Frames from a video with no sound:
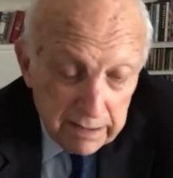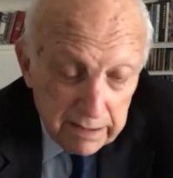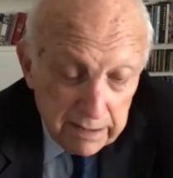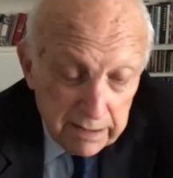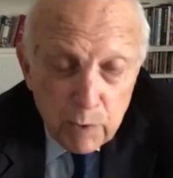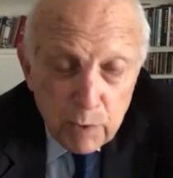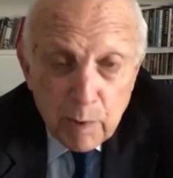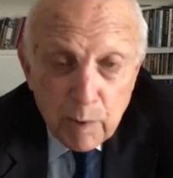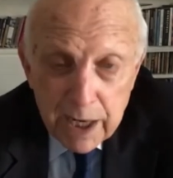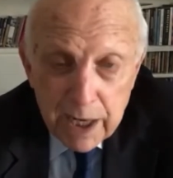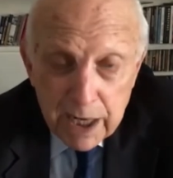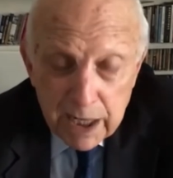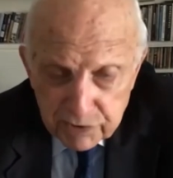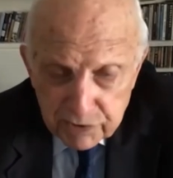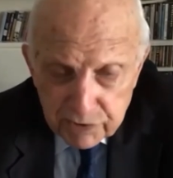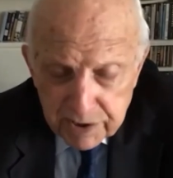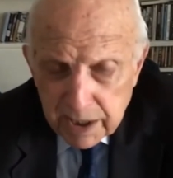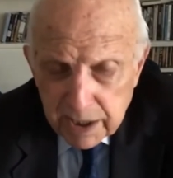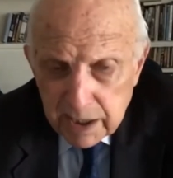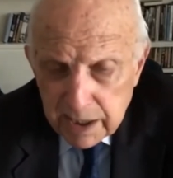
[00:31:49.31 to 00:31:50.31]
anyone
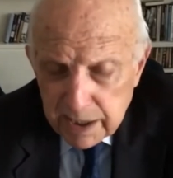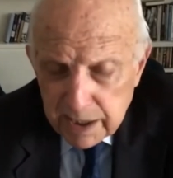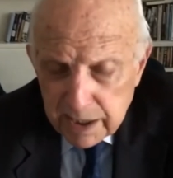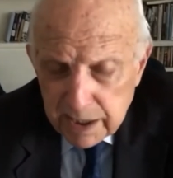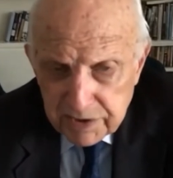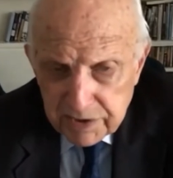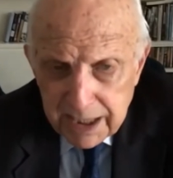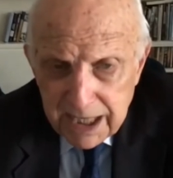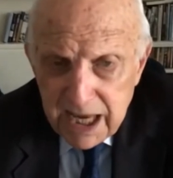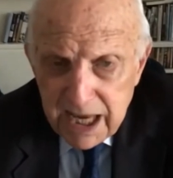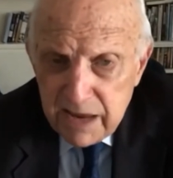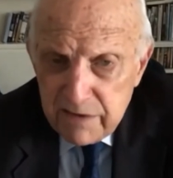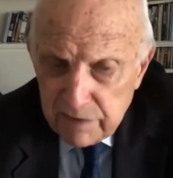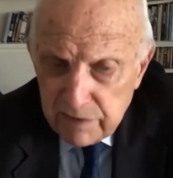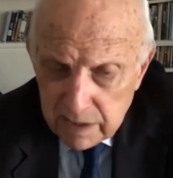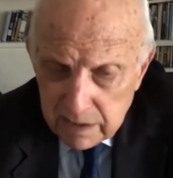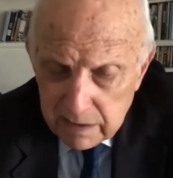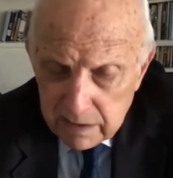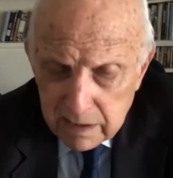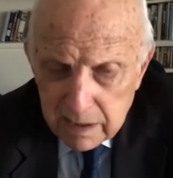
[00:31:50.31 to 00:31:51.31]
else does,
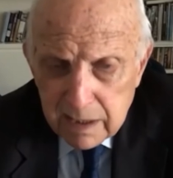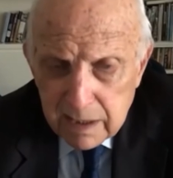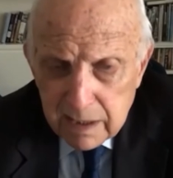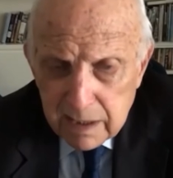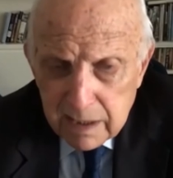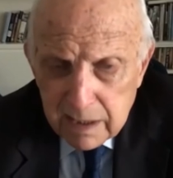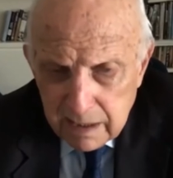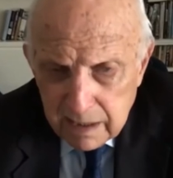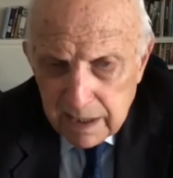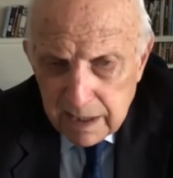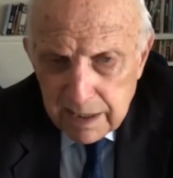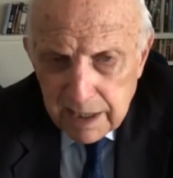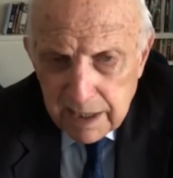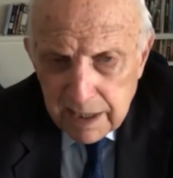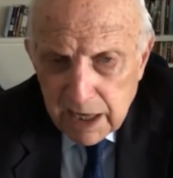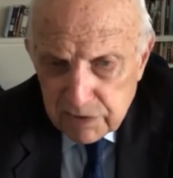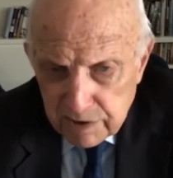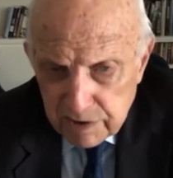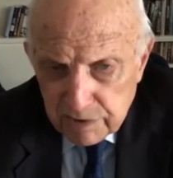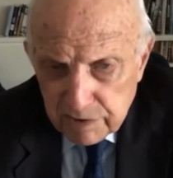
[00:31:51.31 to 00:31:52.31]
even in
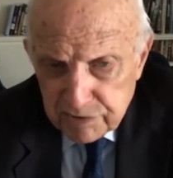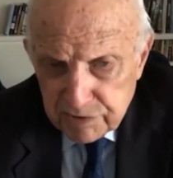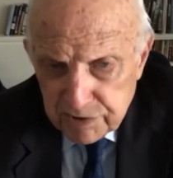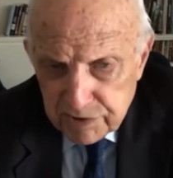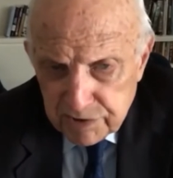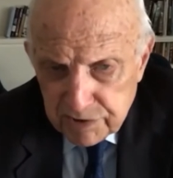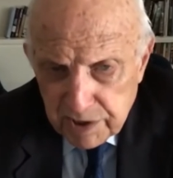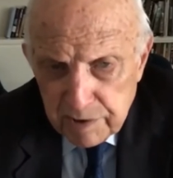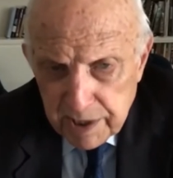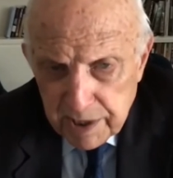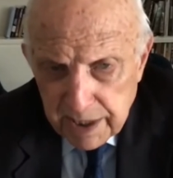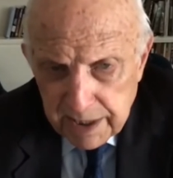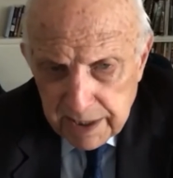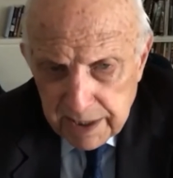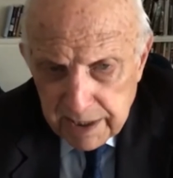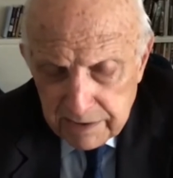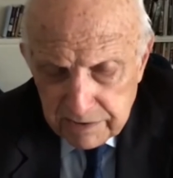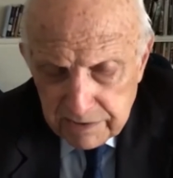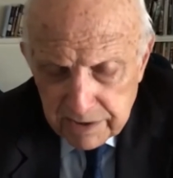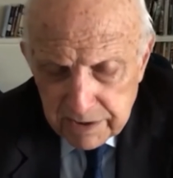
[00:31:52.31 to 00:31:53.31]
national
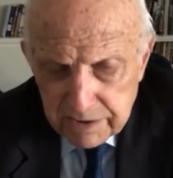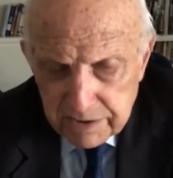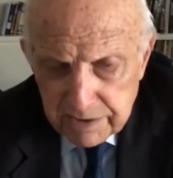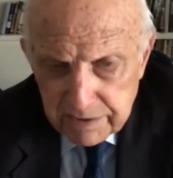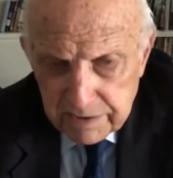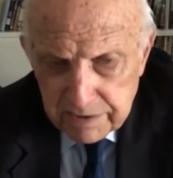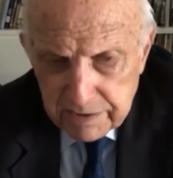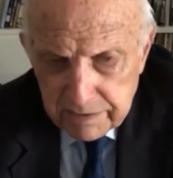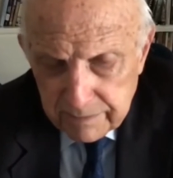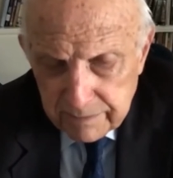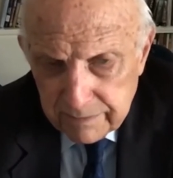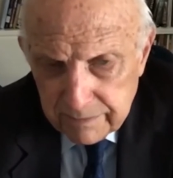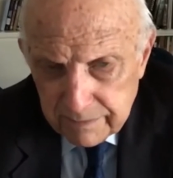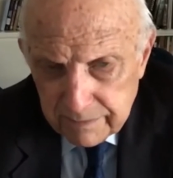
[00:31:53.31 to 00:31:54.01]
security cases.